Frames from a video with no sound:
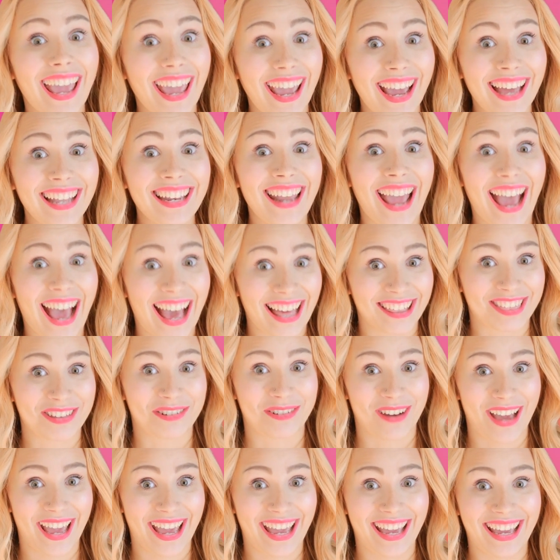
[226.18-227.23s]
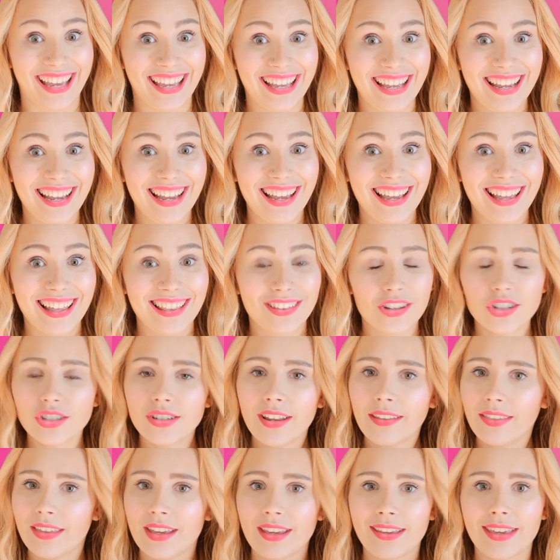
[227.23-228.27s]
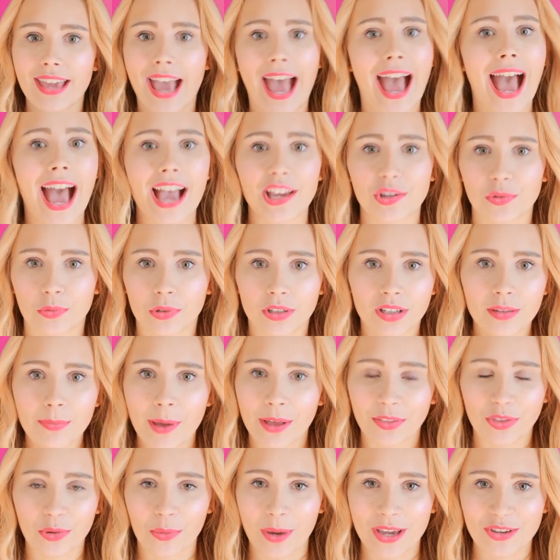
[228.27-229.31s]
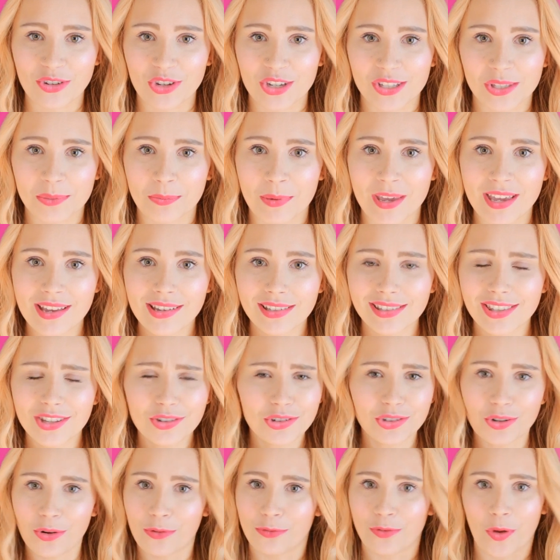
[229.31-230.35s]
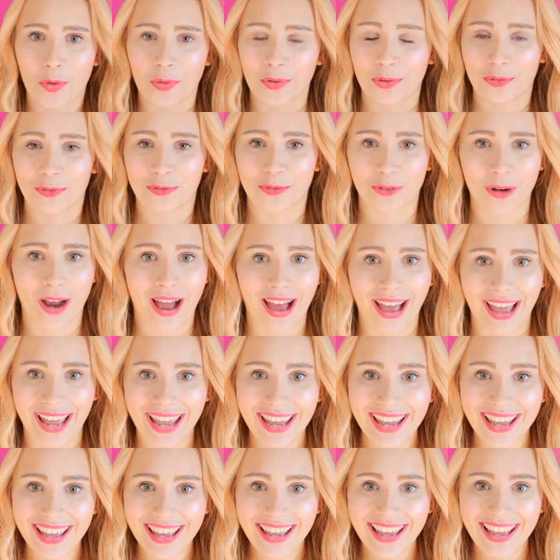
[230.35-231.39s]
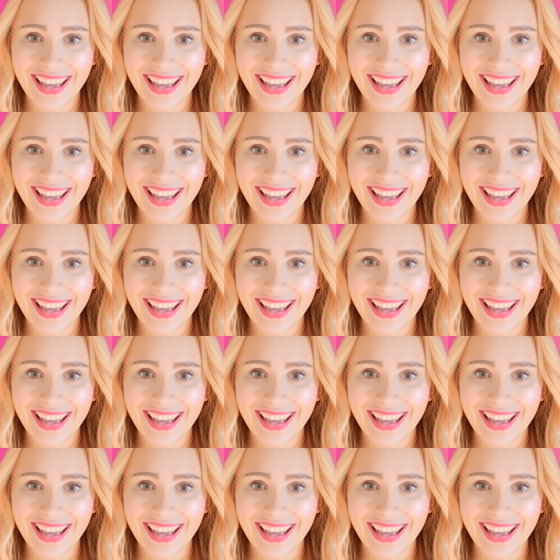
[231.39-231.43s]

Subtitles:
Anne Hathaway. There's nothing casual about the way she speaks. There's no vocal fry.